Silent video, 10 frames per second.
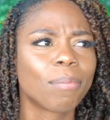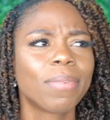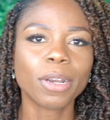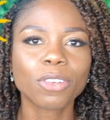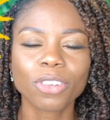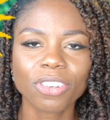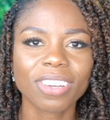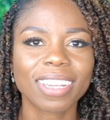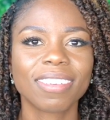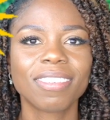why don't you
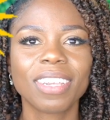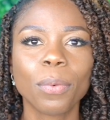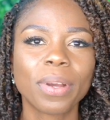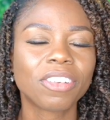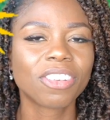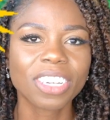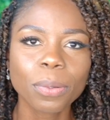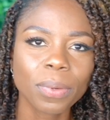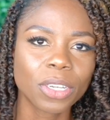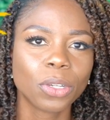check to see what she
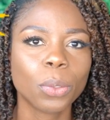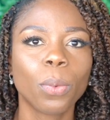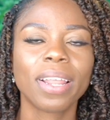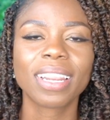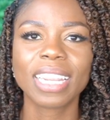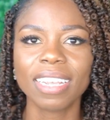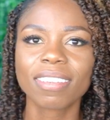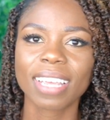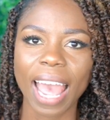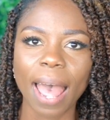would do with
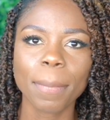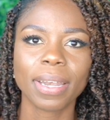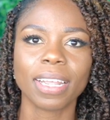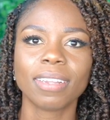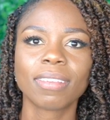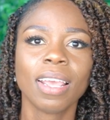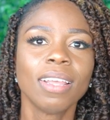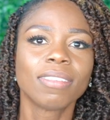these cabinets,